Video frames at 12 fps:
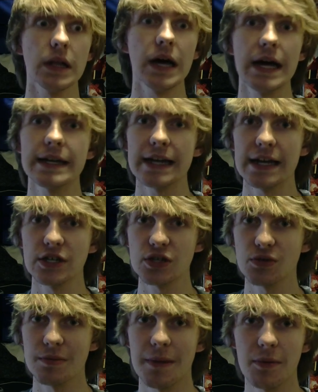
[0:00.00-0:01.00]
a lot and
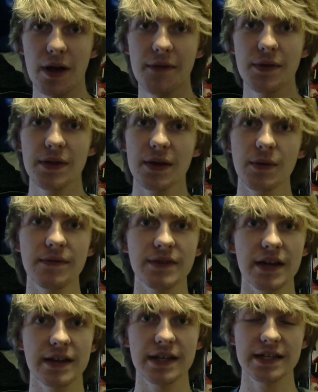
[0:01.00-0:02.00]
just remember everything we've
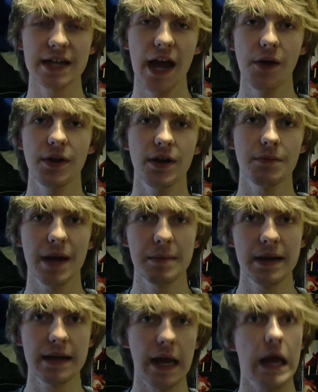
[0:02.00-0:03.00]
done the entire year by
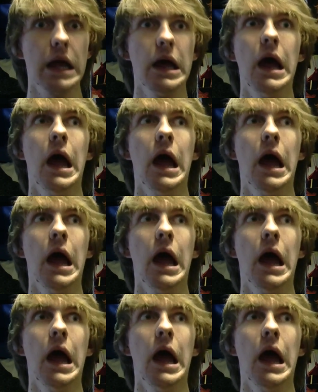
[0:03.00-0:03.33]
Monday.